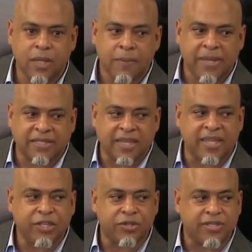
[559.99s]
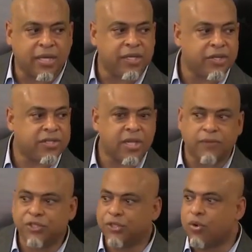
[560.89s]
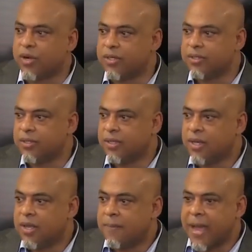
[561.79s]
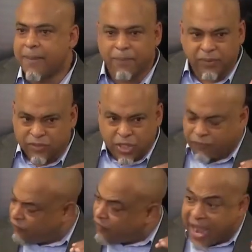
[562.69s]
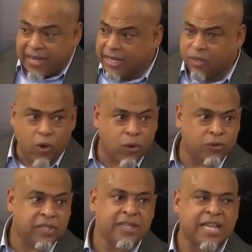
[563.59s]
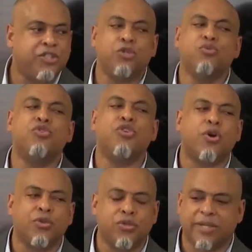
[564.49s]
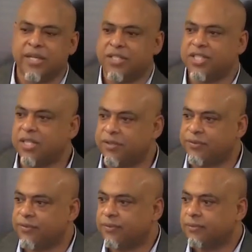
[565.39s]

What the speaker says: Because I think you're selling yourself short by finding goals that you know you can achieve.